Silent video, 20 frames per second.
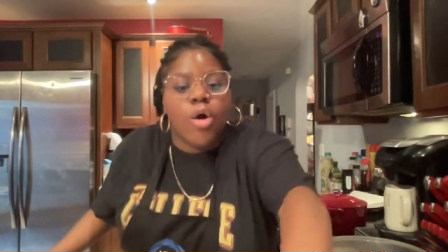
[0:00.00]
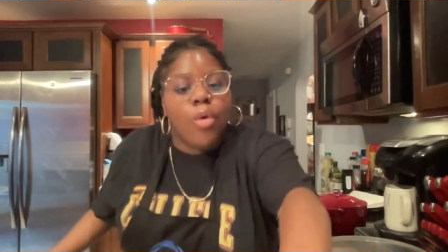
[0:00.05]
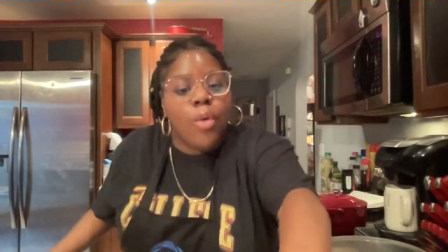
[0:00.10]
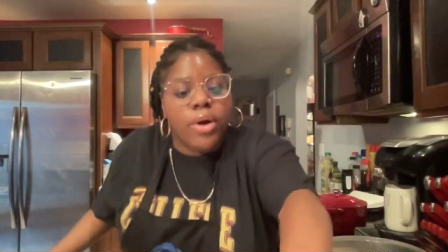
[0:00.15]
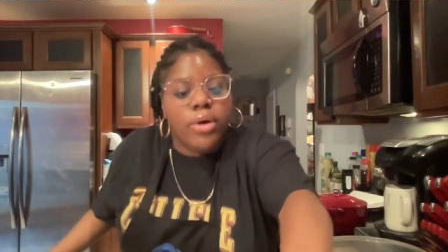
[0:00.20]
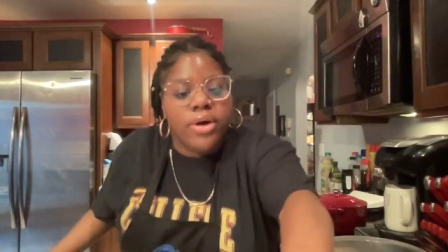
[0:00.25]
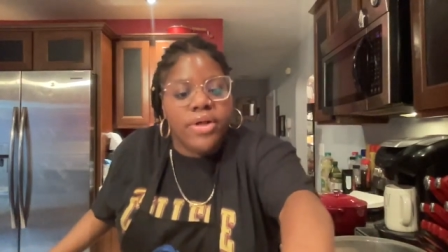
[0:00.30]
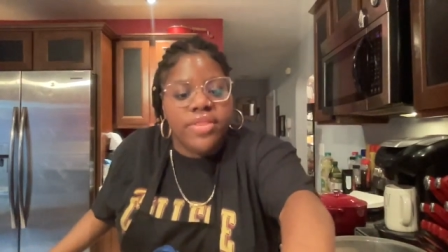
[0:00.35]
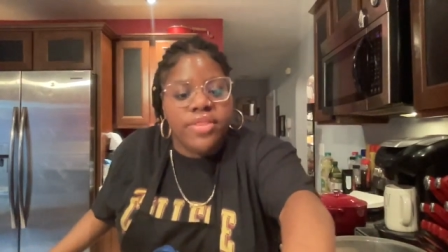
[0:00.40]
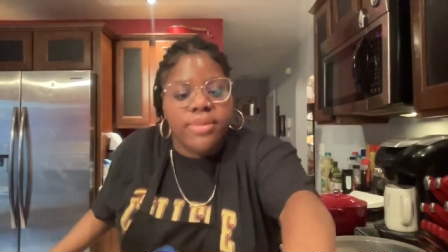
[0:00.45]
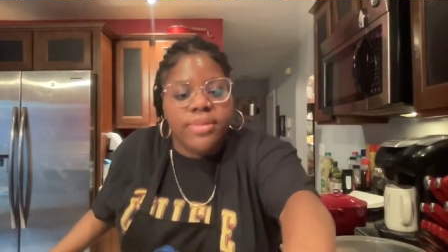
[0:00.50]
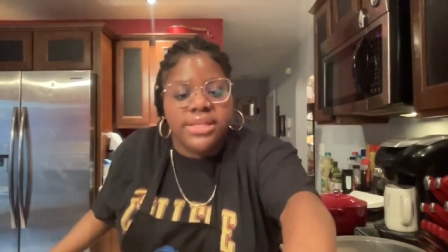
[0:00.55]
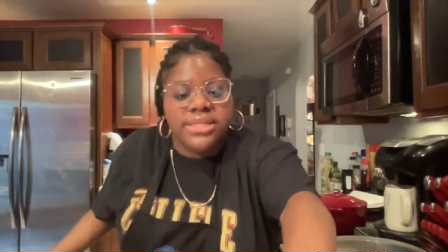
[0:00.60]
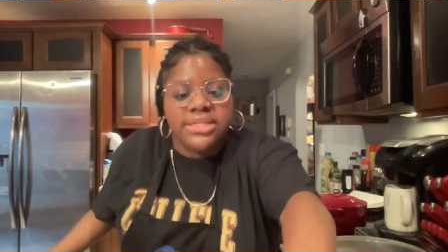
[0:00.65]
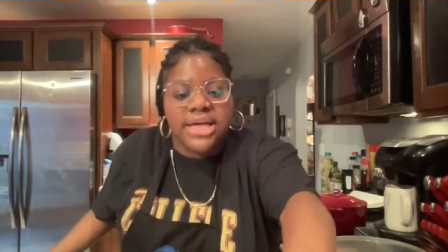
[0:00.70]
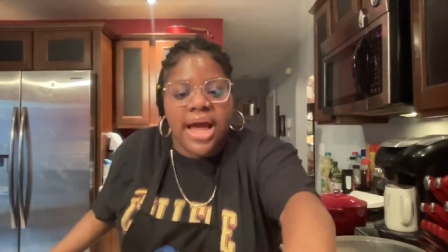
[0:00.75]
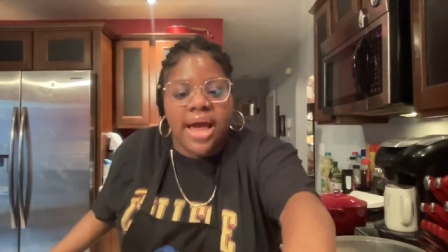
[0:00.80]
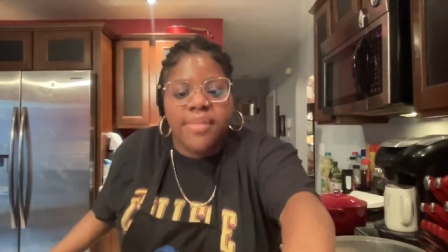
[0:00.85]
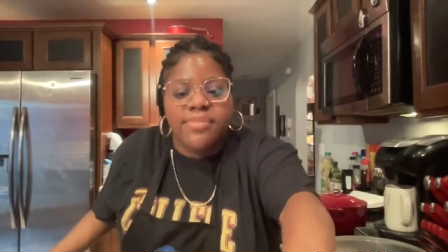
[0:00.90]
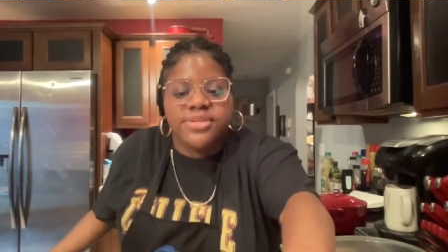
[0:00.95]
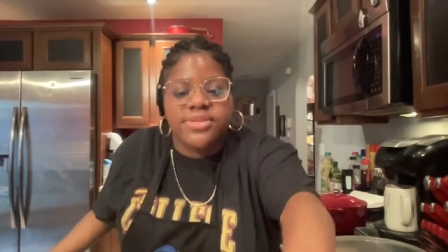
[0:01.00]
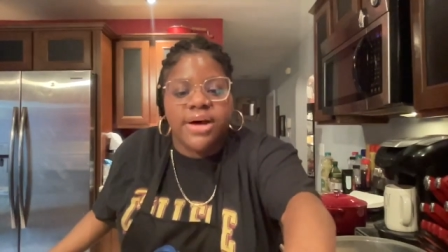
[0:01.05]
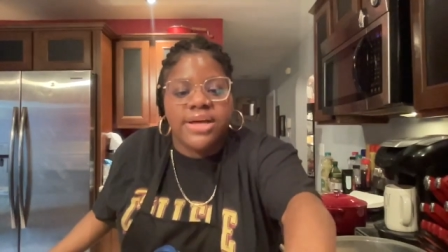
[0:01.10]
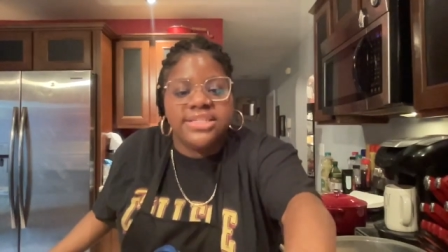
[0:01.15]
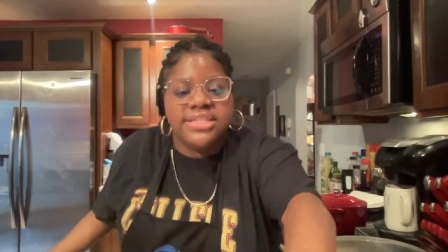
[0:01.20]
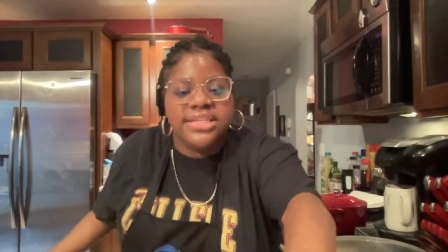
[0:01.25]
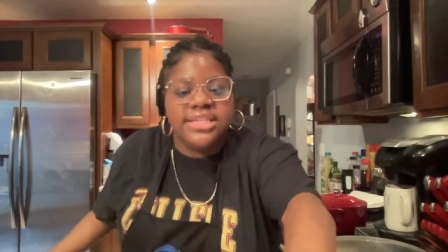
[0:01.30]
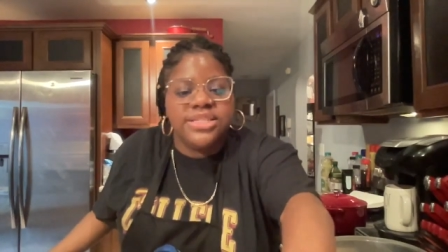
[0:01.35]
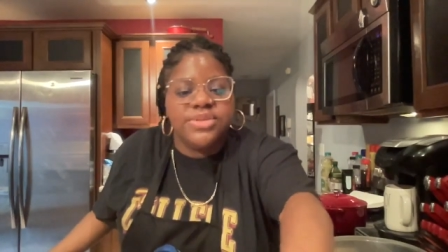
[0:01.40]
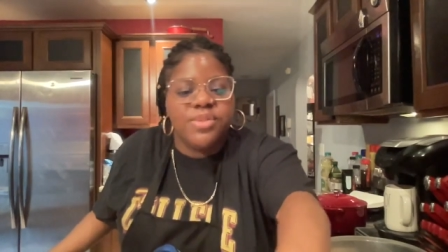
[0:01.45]
oil in the meantime. So I
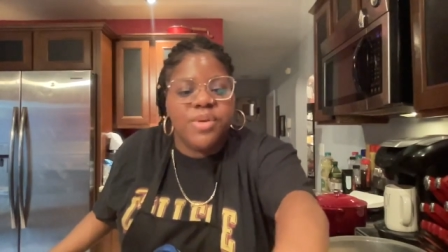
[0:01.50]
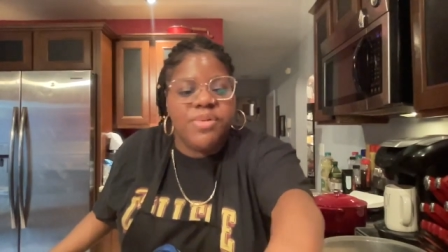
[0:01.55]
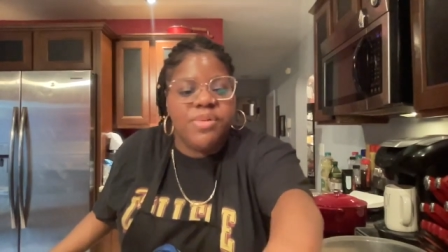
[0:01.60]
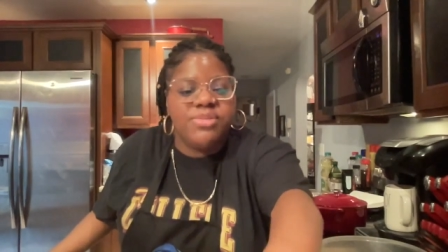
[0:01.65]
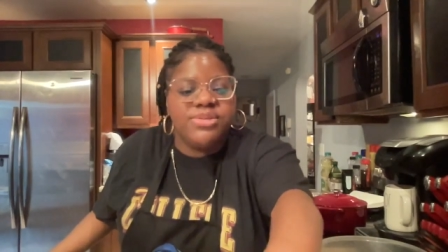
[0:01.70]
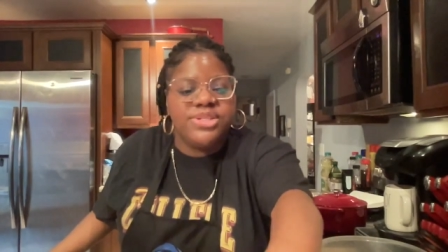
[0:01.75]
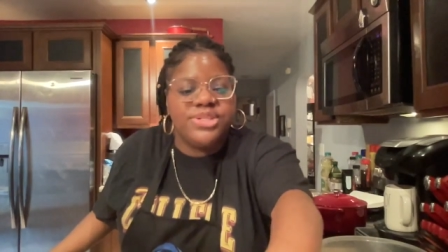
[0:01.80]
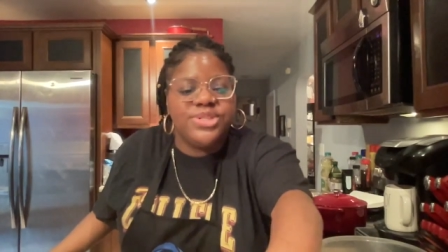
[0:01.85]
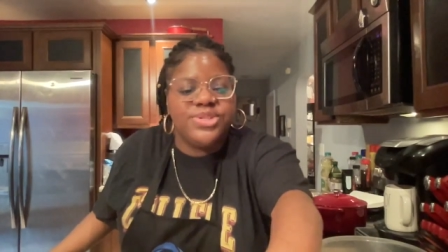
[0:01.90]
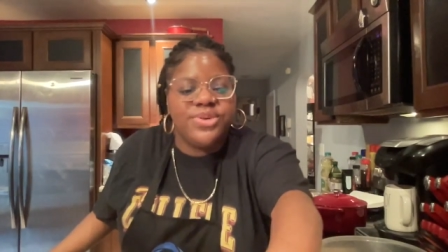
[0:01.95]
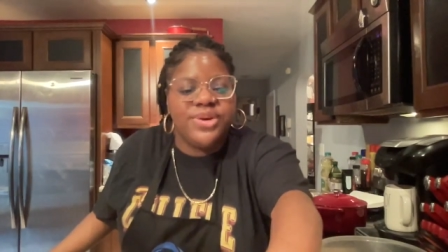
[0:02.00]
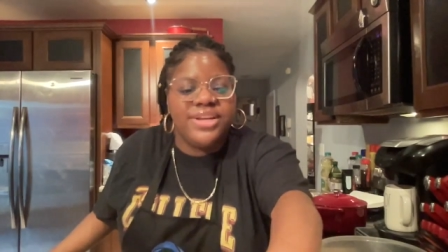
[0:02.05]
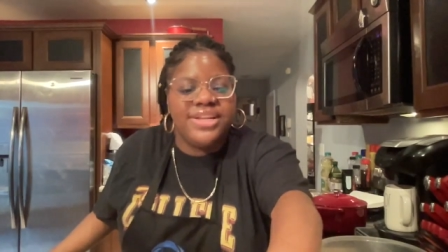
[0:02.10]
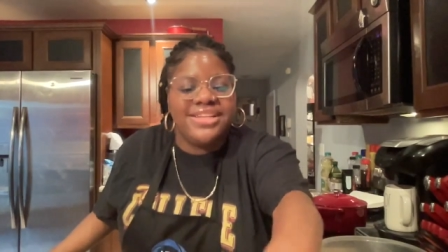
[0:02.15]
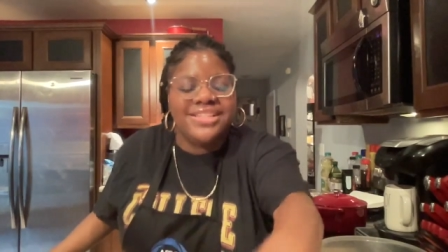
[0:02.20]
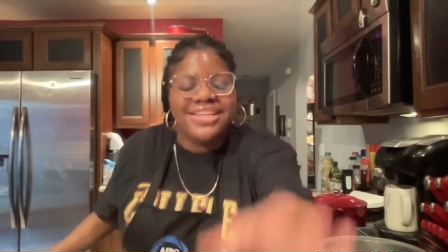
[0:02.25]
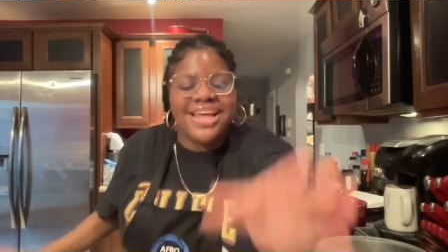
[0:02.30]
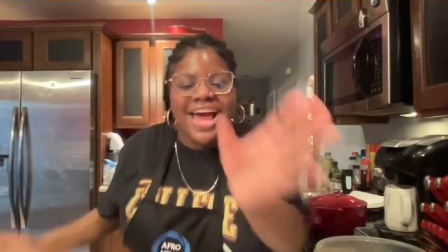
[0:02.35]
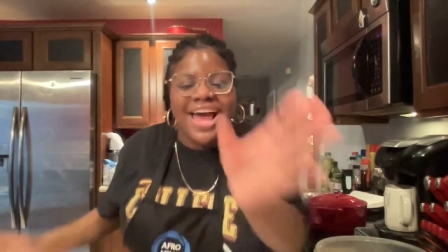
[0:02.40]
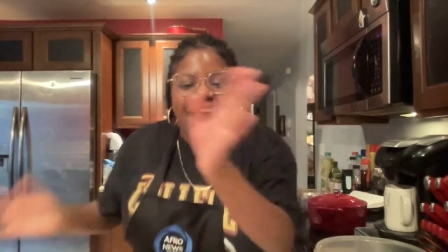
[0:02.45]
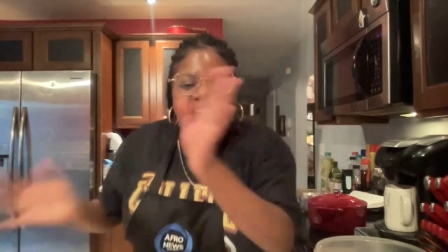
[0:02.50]
see some more people just joined us.